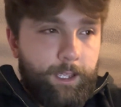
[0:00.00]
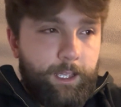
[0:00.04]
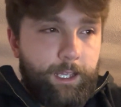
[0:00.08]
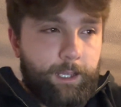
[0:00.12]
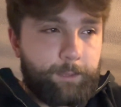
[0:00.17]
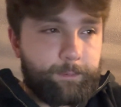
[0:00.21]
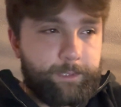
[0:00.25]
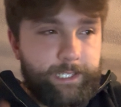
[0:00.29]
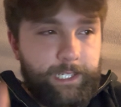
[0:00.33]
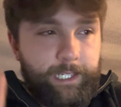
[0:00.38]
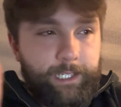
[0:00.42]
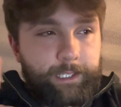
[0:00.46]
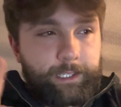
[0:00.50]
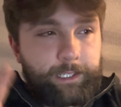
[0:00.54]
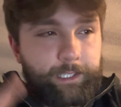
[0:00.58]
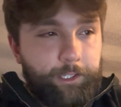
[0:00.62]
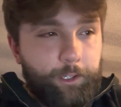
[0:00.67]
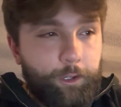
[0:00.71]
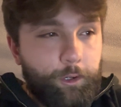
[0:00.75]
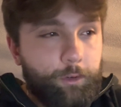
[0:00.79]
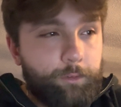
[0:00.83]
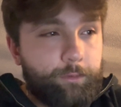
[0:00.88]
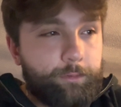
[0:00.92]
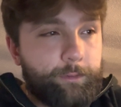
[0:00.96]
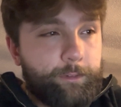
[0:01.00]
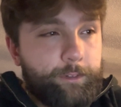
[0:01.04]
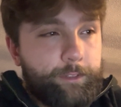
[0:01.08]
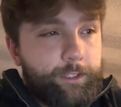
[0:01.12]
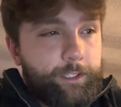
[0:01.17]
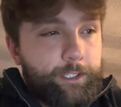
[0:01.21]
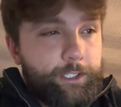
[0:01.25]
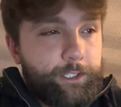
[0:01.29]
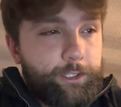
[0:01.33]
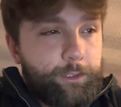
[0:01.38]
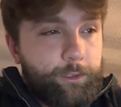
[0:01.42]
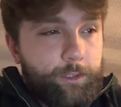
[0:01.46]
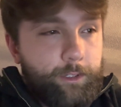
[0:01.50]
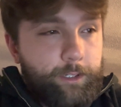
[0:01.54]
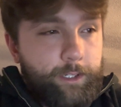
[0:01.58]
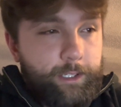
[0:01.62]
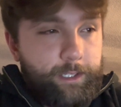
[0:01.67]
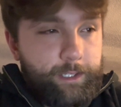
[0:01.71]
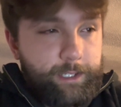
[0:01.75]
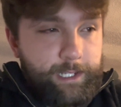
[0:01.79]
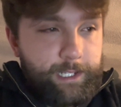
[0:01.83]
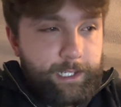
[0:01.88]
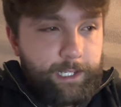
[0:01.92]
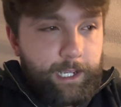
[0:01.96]
taking the over in the York
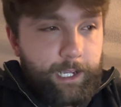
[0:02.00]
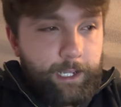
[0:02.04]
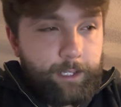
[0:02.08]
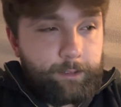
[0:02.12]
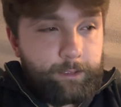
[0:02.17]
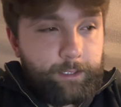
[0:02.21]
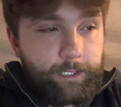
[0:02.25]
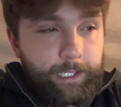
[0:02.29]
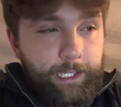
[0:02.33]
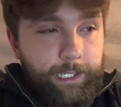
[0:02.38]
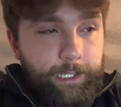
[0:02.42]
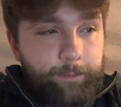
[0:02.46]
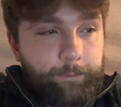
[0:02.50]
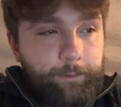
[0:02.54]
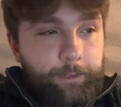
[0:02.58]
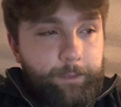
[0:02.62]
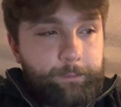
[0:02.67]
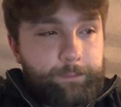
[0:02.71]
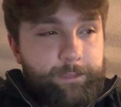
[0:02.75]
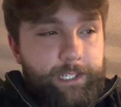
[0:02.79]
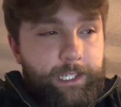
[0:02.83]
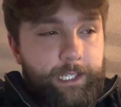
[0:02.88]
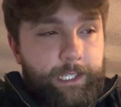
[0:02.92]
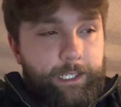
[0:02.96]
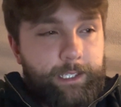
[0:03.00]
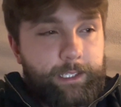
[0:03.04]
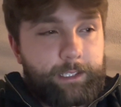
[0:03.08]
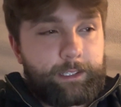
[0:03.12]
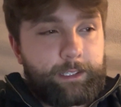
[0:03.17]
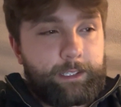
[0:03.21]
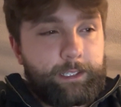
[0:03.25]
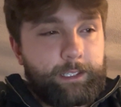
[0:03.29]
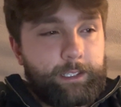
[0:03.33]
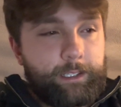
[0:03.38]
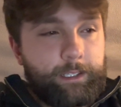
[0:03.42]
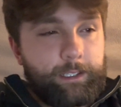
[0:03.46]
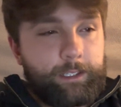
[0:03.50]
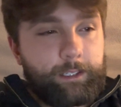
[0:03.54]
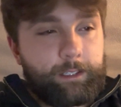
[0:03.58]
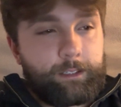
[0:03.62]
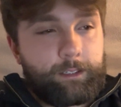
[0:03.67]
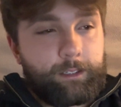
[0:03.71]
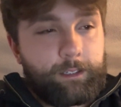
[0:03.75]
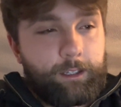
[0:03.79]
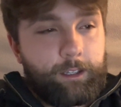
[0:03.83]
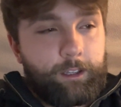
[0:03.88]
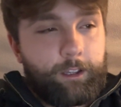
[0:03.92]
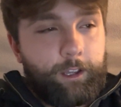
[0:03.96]
and Skylar game, and I'm taking the
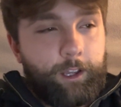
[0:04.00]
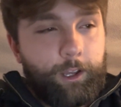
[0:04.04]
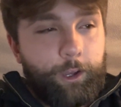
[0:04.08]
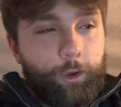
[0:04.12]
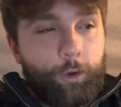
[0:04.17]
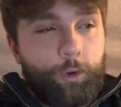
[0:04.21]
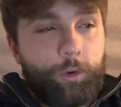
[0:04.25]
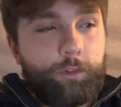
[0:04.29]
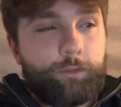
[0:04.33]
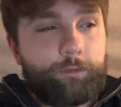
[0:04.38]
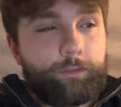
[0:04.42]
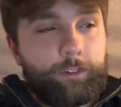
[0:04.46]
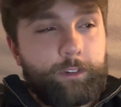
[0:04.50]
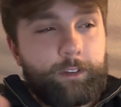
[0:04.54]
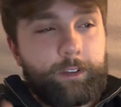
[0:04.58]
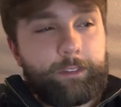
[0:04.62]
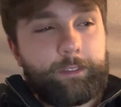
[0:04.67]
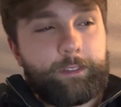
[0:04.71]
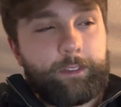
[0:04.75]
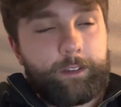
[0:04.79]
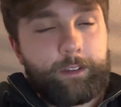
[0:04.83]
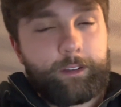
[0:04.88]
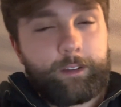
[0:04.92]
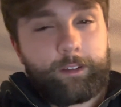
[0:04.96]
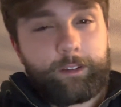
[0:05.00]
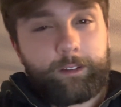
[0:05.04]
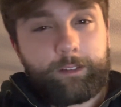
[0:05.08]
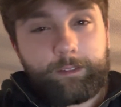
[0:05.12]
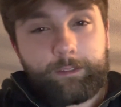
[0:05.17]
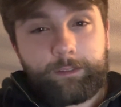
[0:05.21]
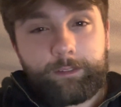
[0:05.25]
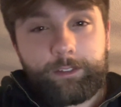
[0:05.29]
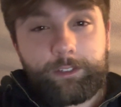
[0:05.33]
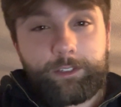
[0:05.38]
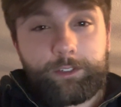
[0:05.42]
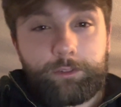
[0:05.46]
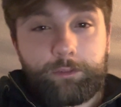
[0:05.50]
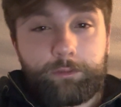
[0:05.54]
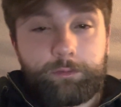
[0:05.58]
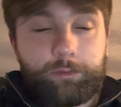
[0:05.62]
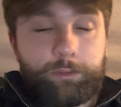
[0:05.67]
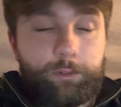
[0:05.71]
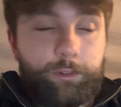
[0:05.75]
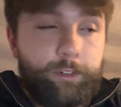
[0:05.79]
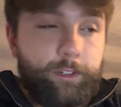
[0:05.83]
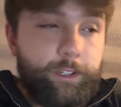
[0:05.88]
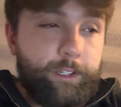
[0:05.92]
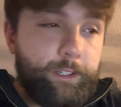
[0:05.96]
over in the
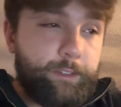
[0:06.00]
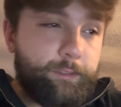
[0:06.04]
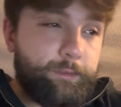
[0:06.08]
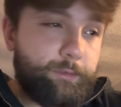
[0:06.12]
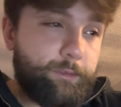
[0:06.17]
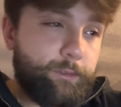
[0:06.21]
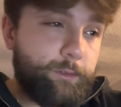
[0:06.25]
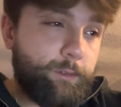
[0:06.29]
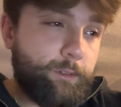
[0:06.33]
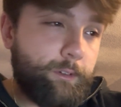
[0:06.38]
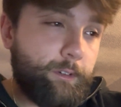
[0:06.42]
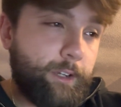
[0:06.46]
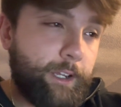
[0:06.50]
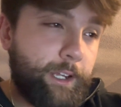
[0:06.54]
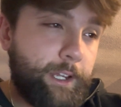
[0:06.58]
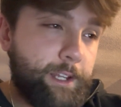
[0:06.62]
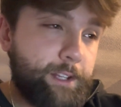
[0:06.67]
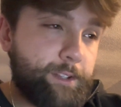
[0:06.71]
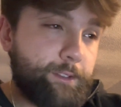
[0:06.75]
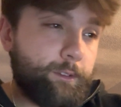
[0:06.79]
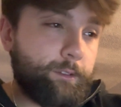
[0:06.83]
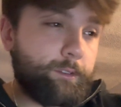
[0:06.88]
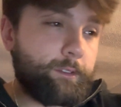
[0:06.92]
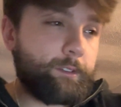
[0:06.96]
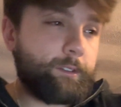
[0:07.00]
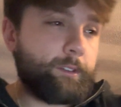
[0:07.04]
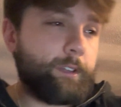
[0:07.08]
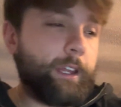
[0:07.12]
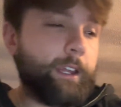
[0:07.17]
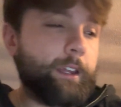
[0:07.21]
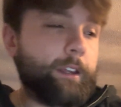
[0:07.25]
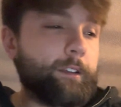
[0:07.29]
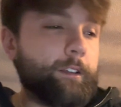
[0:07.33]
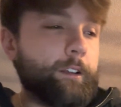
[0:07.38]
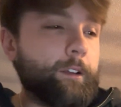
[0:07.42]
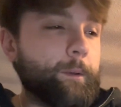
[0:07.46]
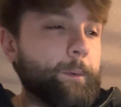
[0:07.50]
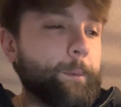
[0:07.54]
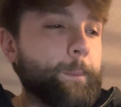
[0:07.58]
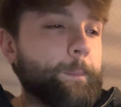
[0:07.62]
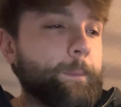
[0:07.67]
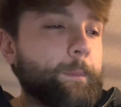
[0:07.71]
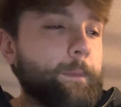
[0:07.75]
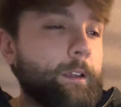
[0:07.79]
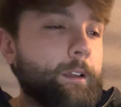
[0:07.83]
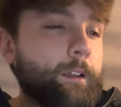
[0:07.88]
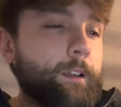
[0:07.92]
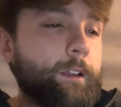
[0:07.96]
240 for Hazel and Hato.
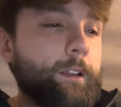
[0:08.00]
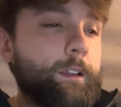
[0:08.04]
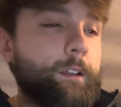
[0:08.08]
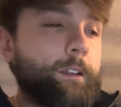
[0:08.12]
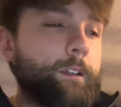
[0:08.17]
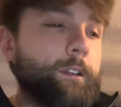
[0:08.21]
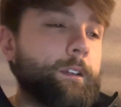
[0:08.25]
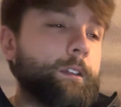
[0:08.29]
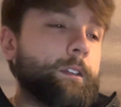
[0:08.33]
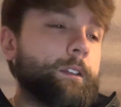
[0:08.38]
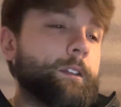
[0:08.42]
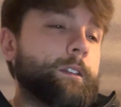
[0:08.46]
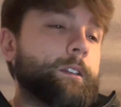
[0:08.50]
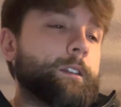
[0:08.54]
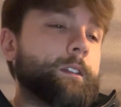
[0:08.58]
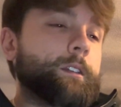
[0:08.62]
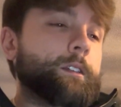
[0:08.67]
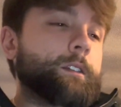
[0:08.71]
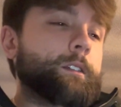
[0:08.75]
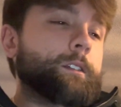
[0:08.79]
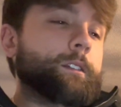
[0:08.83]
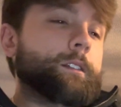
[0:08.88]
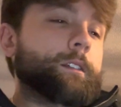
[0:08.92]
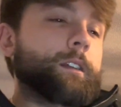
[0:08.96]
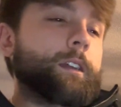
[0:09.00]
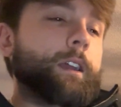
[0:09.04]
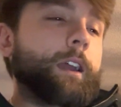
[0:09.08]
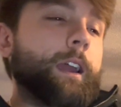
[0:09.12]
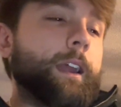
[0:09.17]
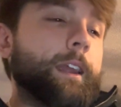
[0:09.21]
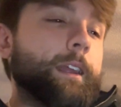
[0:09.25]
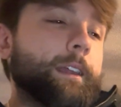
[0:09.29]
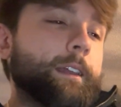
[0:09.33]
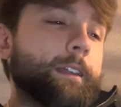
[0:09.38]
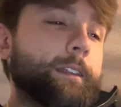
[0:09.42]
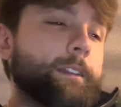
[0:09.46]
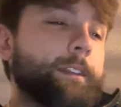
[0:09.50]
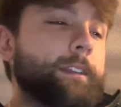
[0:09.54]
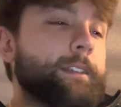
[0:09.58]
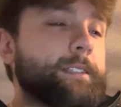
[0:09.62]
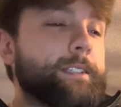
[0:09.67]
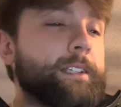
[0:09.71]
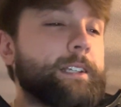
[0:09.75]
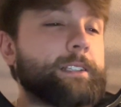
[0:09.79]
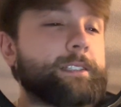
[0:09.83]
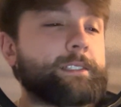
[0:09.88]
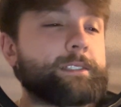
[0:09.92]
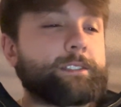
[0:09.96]
All right, and this
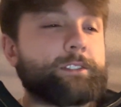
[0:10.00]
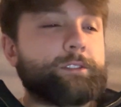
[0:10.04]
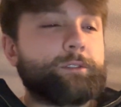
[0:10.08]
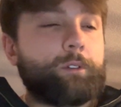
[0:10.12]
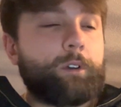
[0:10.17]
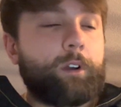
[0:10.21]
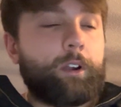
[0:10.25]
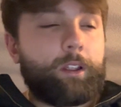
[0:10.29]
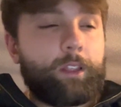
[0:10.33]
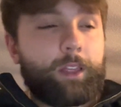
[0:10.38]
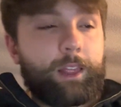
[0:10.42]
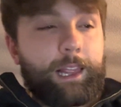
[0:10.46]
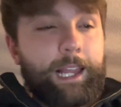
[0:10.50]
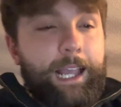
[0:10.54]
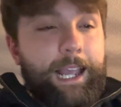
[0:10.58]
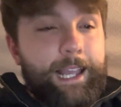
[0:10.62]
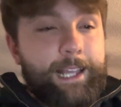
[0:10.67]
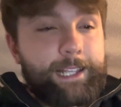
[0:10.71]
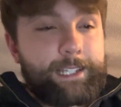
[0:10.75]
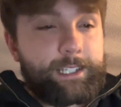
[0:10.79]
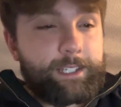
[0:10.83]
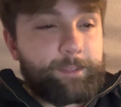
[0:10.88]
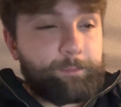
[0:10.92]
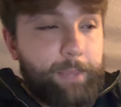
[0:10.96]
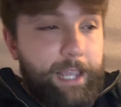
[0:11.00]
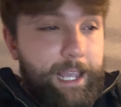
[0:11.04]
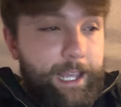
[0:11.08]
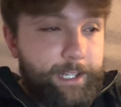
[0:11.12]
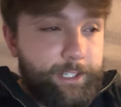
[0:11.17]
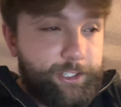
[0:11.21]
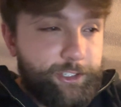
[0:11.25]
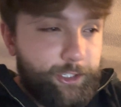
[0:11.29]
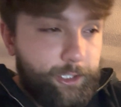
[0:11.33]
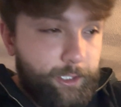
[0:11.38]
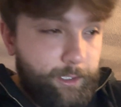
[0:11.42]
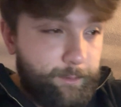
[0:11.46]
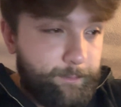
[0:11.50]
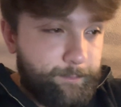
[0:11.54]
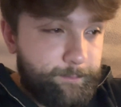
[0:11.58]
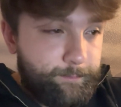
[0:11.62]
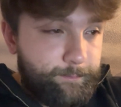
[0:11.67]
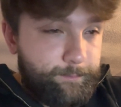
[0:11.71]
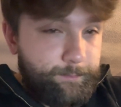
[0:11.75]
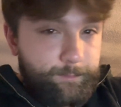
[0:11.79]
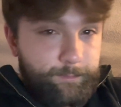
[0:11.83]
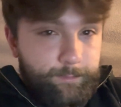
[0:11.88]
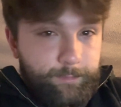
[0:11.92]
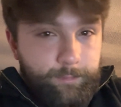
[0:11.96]
gets to our last matchup.
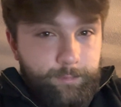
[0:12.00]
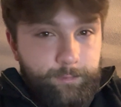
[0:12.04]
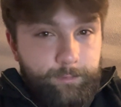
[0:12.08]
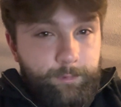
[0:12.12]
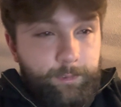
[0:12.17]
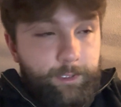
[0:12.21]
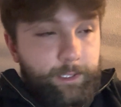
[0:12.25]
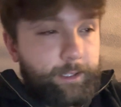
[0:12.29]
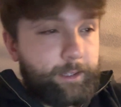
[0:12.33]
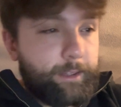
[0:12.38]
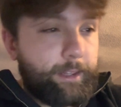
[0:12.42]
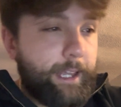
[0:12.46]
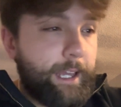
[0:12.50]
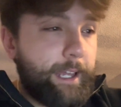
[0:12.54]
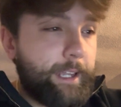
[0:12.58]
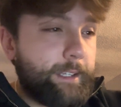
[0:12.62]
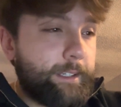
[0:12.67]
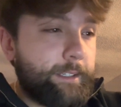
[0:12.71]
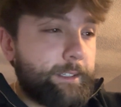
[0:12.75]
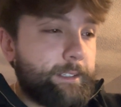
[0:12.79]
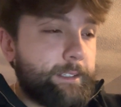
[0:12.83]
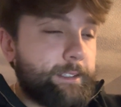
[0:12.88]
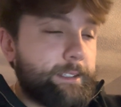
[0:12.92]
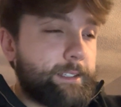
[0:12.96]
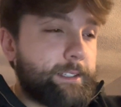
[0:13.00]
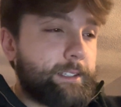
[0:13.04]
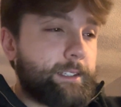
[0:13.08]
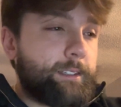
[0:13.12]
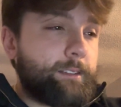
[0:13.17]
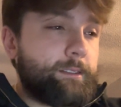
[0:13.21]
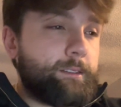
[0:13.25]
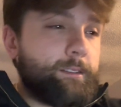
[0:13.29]
And that is,